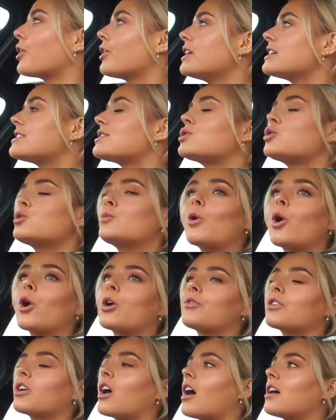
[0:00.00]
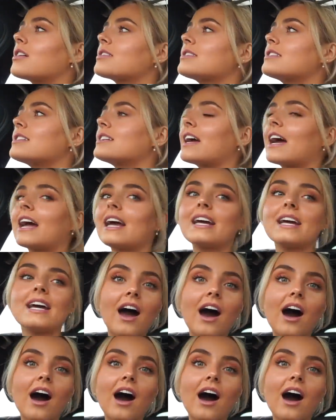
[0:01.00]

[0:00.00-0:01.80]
It's super overcast today,